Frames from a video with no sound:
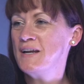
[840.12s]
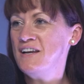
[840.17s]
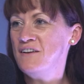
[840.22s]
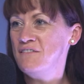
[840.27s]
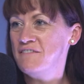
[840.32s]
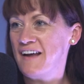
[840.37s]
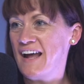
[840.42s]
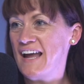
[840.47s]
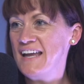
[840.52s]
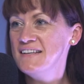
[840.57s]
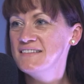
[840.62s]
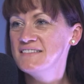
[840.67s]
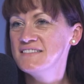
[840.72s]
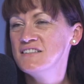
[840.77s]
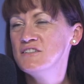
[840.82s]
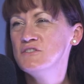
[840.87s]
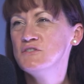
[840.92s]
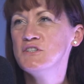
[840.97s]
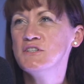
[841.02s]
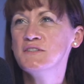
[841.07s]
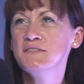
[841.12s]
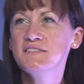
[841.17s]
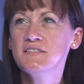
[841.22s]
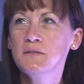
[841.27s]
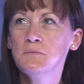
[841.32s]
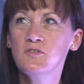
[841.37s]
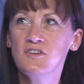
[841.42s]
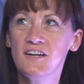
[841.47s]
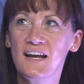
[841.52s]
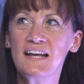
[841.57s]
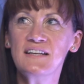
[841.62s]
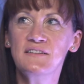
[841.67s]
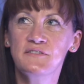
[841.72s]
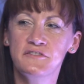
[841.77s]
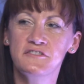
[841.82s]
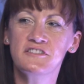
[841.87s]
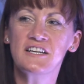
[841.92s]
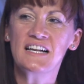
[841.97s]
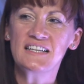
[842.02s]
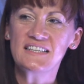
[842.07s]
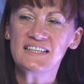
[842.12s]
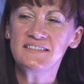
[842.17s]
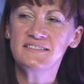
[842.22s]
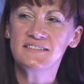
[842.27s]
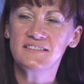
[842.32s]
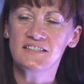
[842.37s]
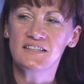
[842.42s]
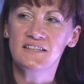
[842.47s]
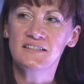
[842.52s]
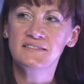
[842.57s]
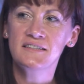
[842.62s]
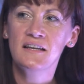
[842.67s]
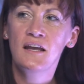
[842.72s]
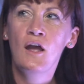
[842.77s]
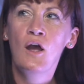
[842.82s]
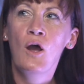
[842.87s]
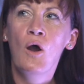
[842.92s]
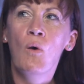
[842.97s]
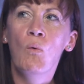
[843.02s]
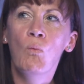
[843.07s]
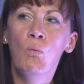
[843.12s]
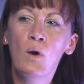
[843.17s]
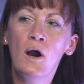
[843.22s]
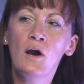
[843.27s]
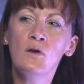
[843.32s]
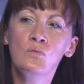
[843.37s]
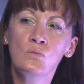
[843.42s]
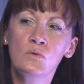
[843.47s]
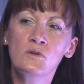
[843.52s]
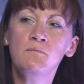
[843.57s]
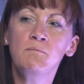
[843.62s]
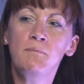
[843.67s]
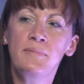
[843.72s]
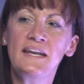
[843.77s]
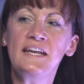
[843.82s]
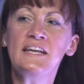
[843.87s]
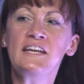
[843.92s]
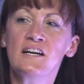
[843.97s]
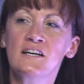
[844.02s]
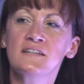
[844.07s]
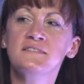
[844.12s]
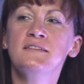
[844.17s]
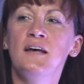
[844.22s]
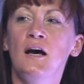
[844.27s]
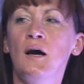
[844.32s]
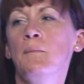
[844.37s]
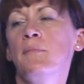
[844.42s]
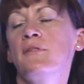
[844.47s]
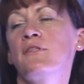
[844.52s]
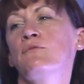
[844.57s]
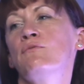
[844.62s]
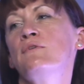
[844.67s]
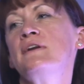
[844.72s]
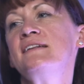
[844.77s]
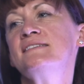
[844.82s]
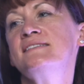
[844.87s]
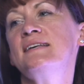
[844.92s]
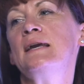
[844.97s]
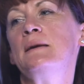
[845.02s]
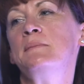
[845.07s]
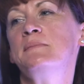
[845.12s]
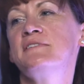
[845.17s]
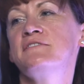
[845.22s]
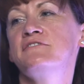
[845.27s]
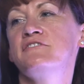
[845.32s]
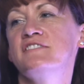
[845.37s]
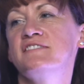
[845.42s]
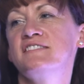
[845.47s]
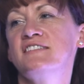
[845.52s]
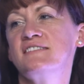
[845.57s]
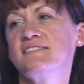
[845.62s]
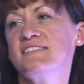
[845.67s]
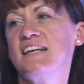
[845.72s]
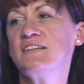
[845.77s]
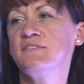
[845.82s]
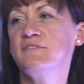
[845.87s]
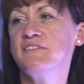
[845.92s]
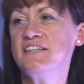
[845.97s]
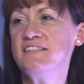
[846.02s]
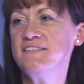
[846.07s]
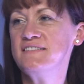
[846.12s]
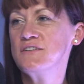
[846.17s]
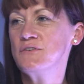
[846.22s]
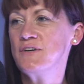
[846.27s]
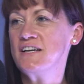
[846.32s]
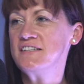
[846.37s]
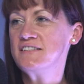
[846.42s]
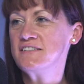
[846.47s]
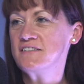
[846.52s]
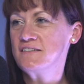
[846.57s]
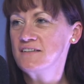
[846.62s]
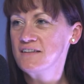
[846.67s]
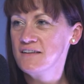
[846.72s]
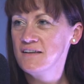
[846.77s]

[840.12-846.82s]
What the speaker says: advice. To summarise for our listeners, what would be your top 3 tips for a successful integration?